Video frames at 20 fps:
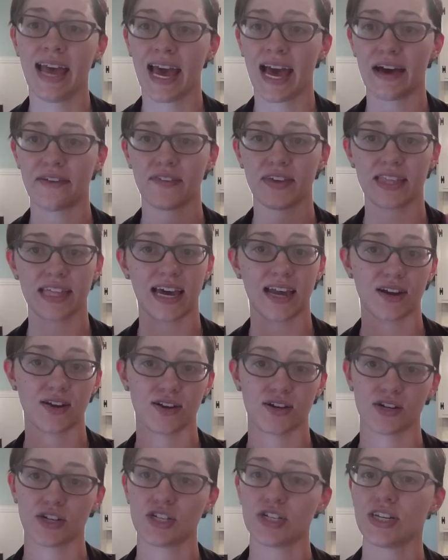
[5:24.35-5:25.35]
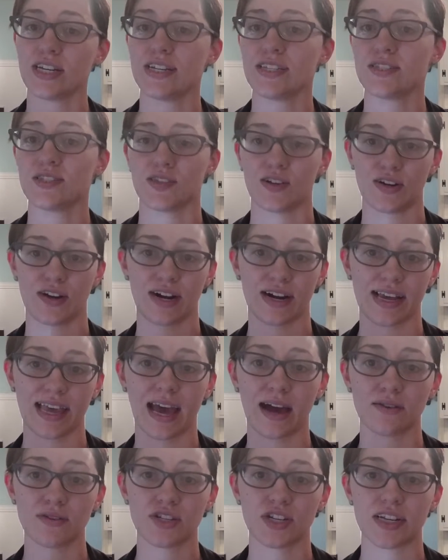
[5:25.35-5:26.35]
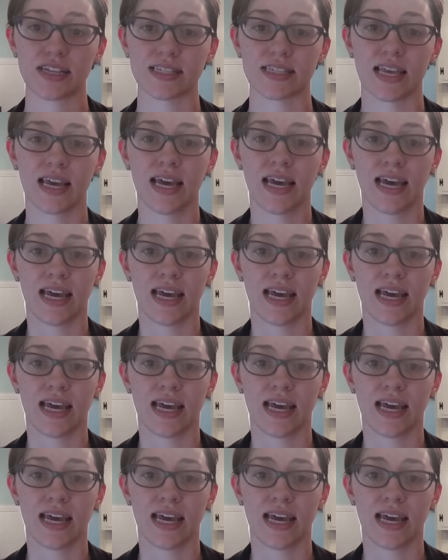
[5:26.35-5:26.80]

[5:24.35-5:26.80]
having that on our sheets or our couches.